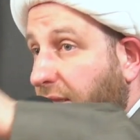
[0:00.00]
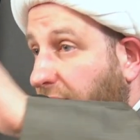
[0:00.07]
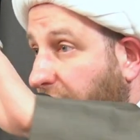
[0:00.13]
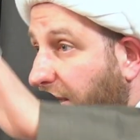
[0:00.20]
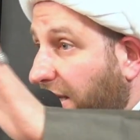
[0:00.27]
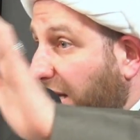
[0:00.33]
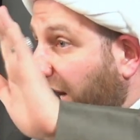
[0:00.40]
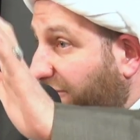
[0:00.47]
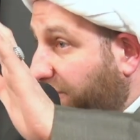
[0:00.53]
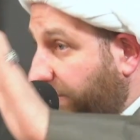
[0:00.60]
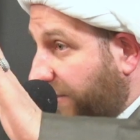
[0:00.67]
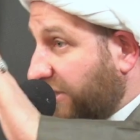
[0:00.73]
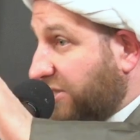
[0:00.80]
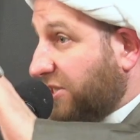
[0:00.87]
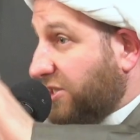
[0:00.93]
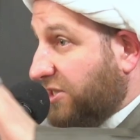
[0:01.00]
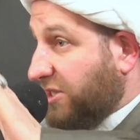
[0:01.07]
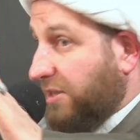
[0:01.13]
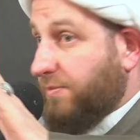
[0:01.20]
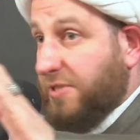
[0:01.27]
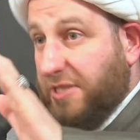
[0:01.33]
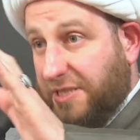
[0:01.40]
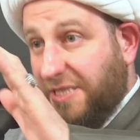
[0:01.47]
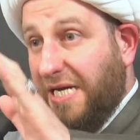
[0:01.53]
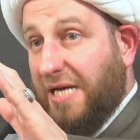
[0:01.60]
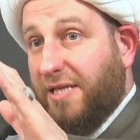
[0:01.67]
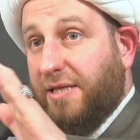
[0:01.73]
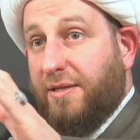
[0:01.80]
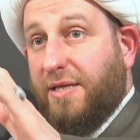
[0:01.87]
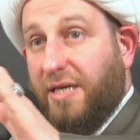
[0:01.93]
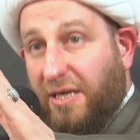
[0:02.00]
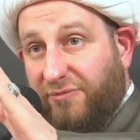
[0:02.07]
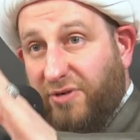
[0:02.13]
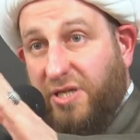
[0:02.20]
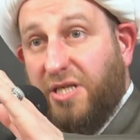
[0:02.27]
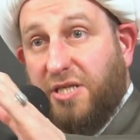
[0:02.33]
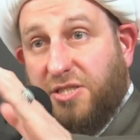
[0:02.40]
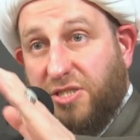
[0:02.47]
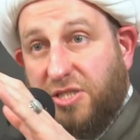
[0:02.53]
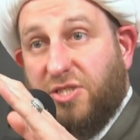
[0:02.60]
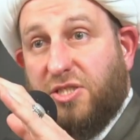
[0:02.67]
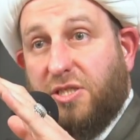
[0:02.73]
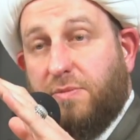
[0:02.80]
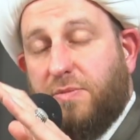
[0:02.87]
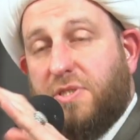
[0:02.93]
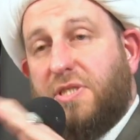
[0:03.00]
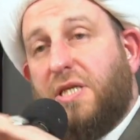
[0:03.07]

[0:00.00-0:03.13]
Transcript: the government systems, exactly, the governing systems,